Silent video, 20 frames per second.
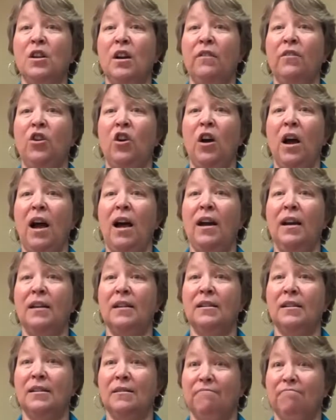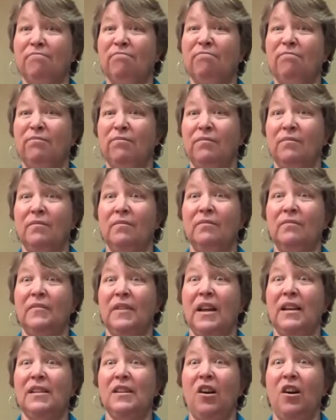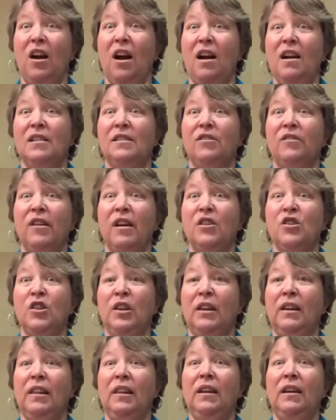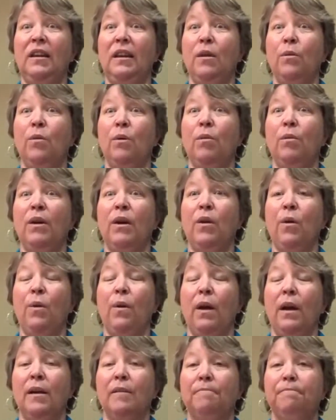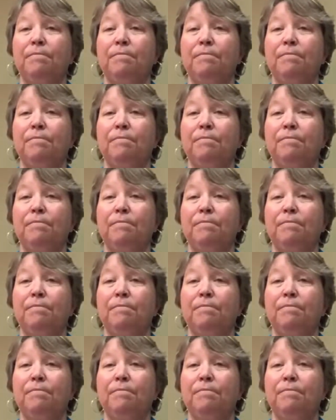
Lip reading: of our eyes, because our eyes are actually leading where we're going.